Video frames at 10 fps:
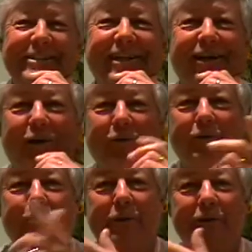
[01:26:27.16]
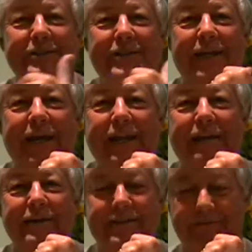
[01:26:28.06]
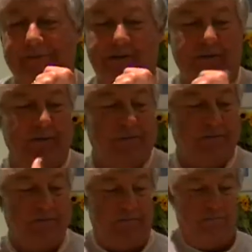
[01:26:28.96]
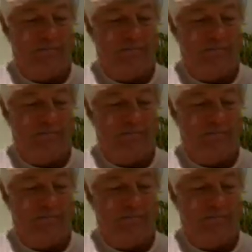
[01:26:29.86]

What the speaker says: So I got all the boys together. I said, right, I want some